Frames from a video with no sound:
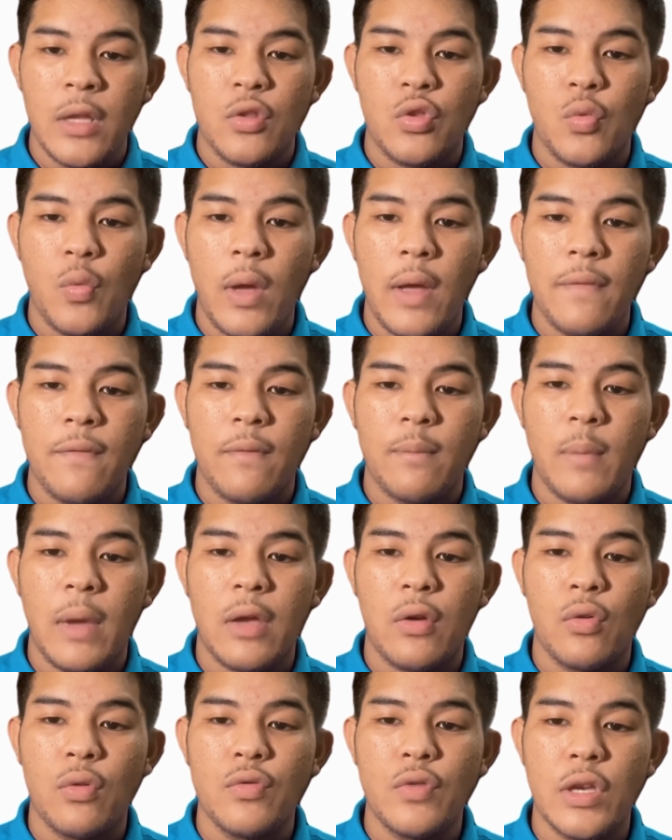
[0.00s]
12,
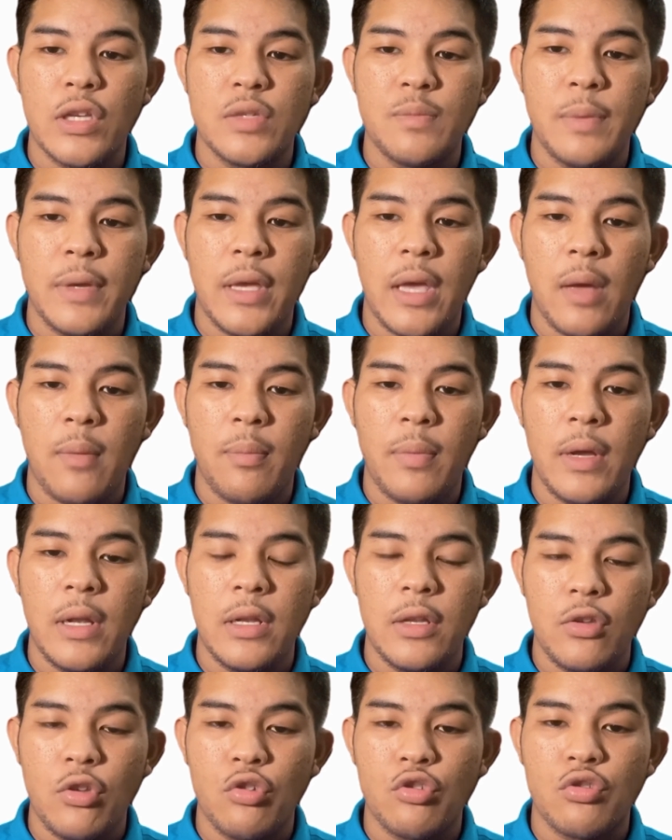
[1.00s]
micro USB cable
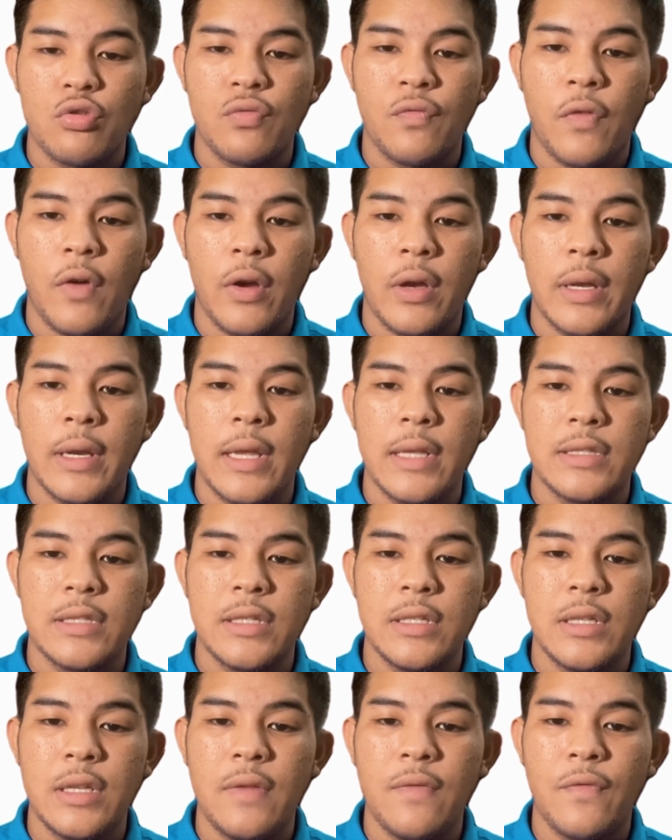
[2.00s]
used for
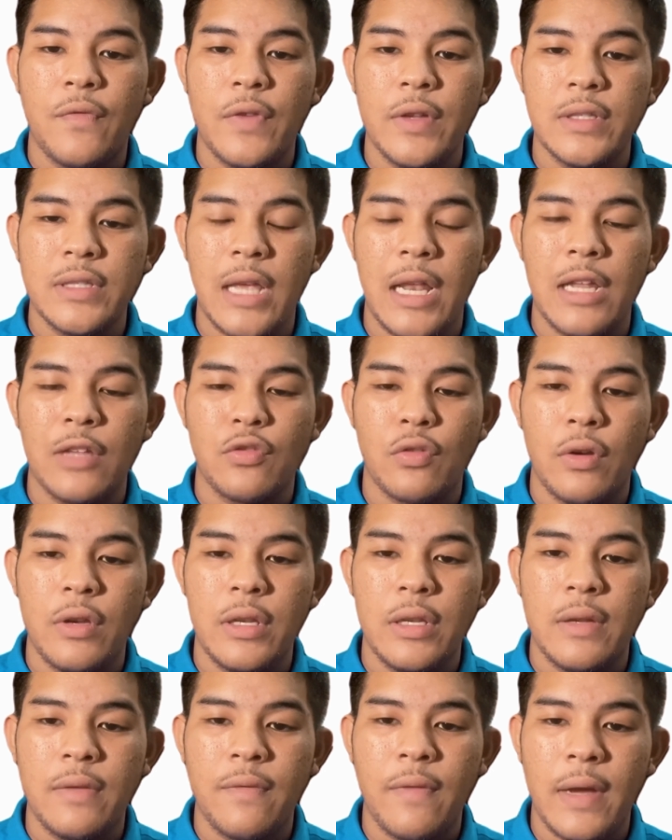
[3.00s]
connecting different electronic
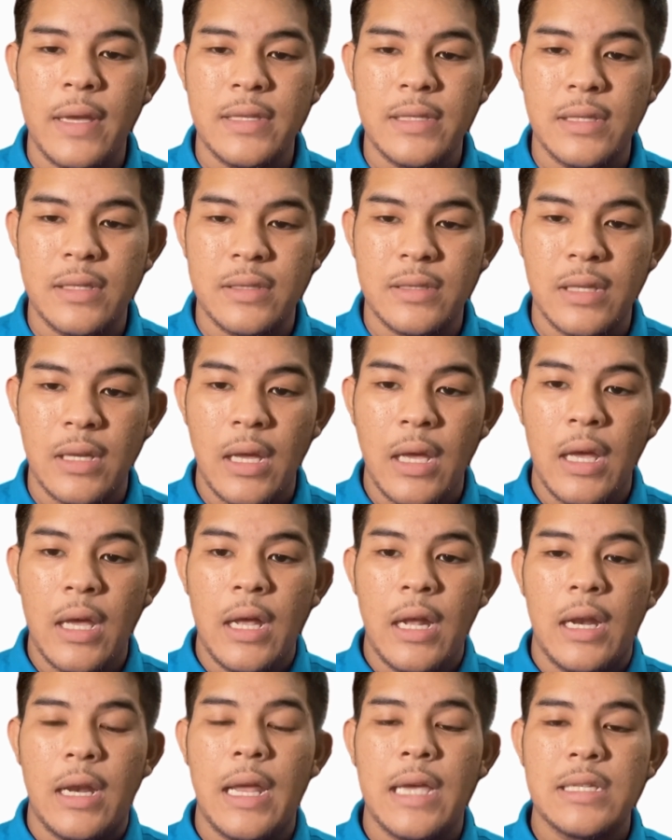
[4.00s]
devices.
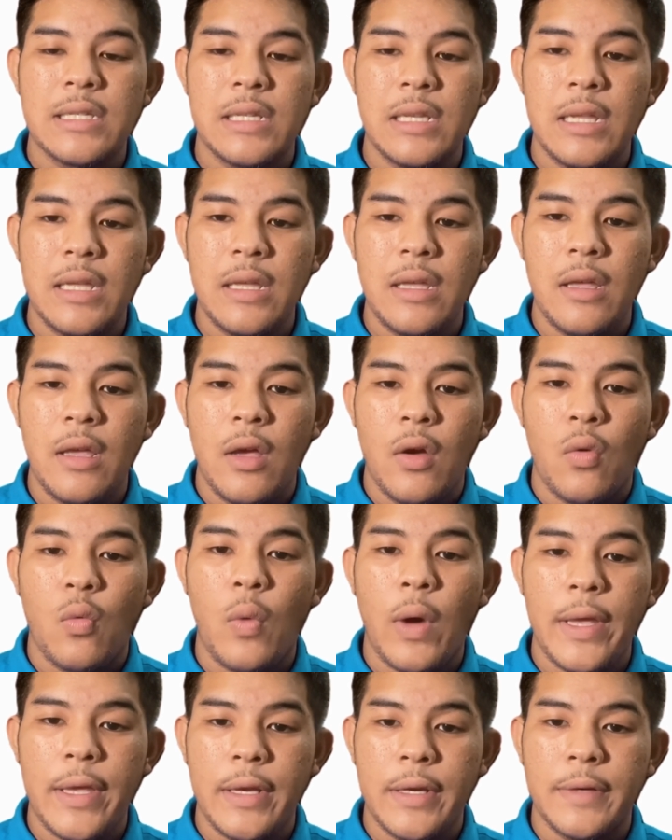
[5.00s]
Lastly,
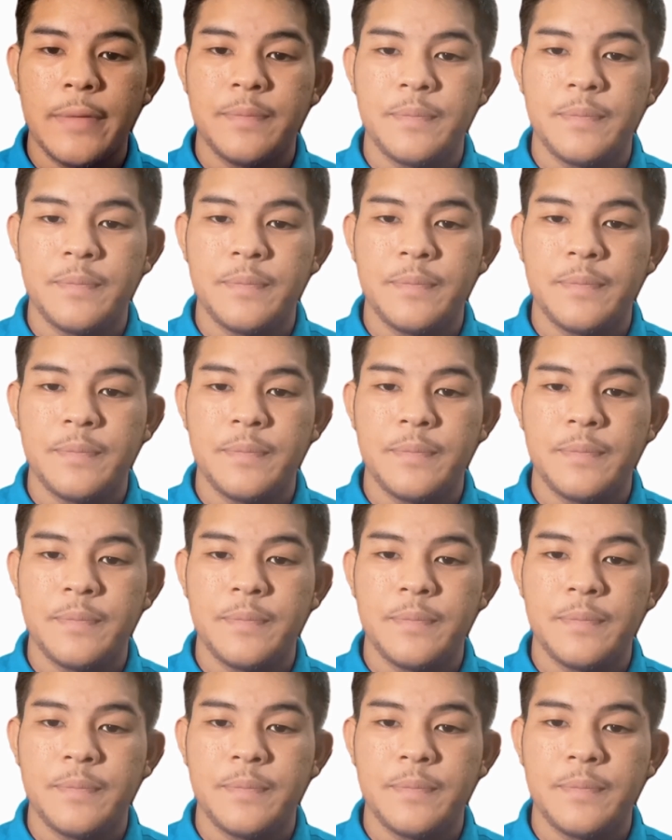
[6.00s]
wire.